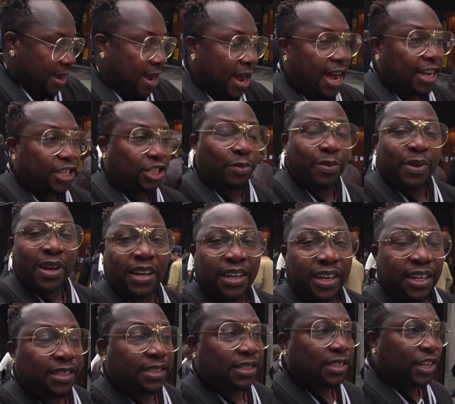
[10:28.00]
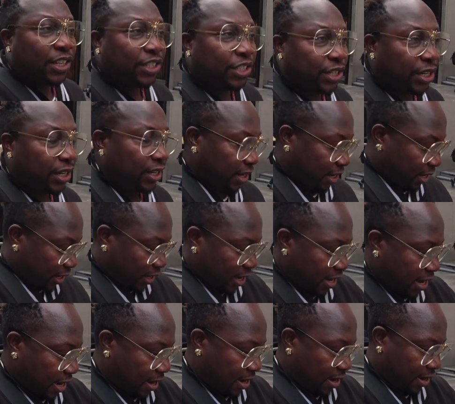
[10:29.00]
I should be at the station
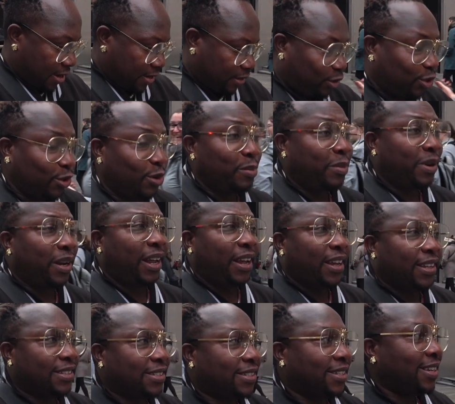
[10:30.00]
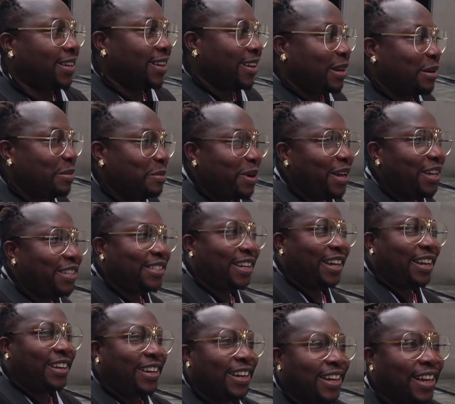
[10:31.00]
in 2 minutes.
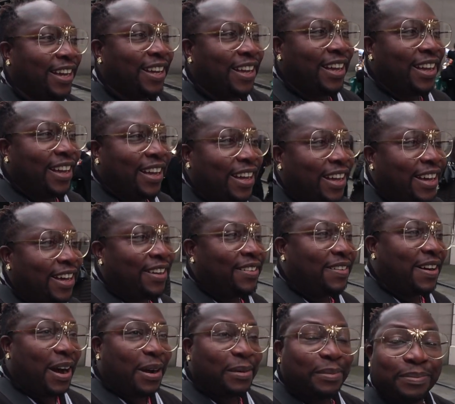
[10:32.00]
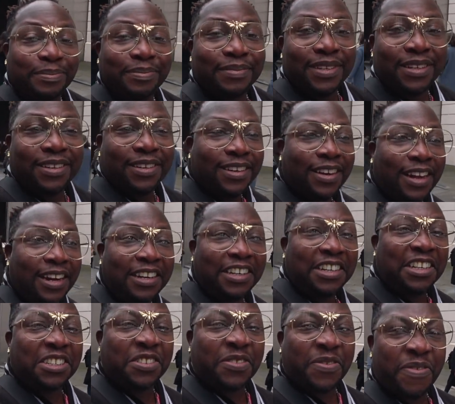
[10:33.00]
Amazing. Wow, London
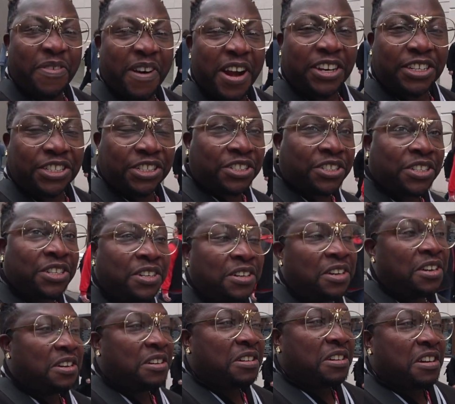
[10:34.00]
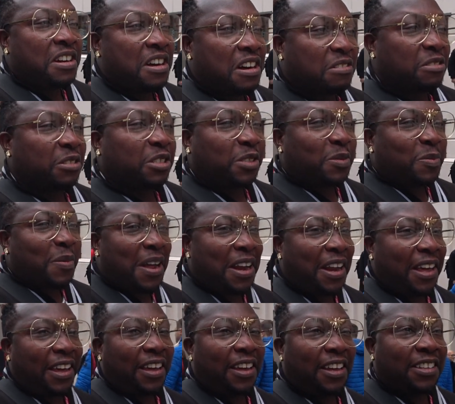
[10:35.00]
is fresh. You could smell
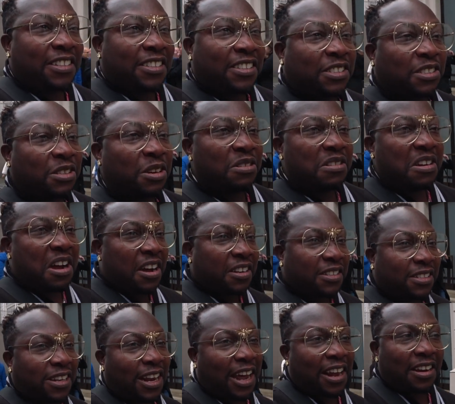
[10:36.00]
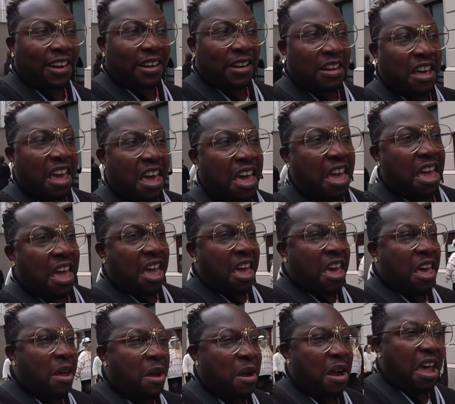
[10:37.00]
it. It's so nice. Like the
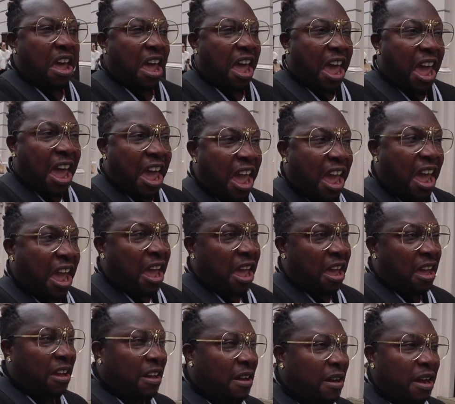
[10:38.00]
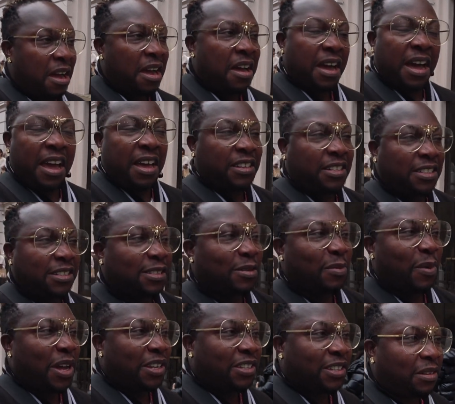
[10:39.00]
air is just
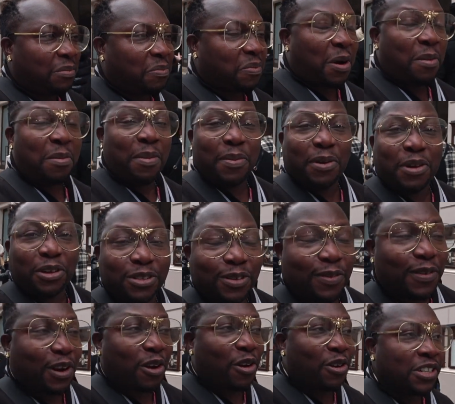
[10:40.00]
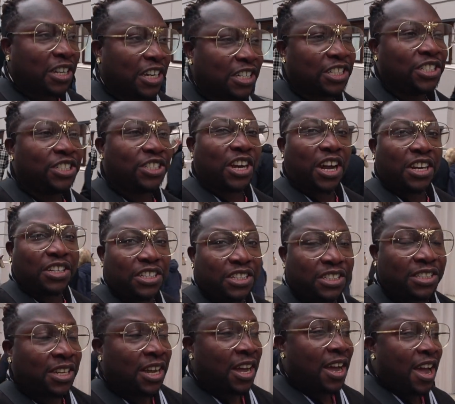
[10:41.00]
amazing. Probably because of the congestion
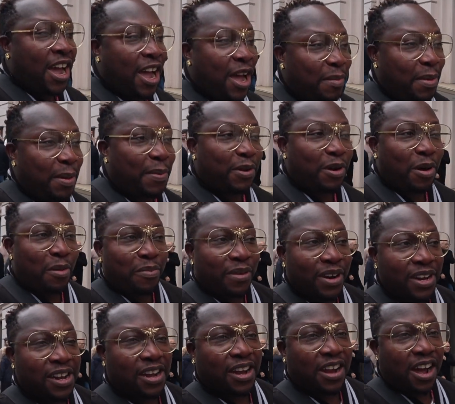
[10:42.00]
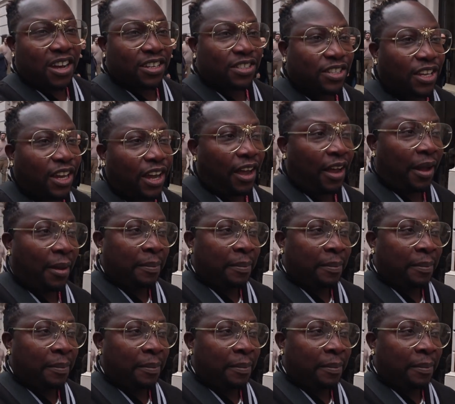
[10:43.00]
charges, people don't bring their cars here.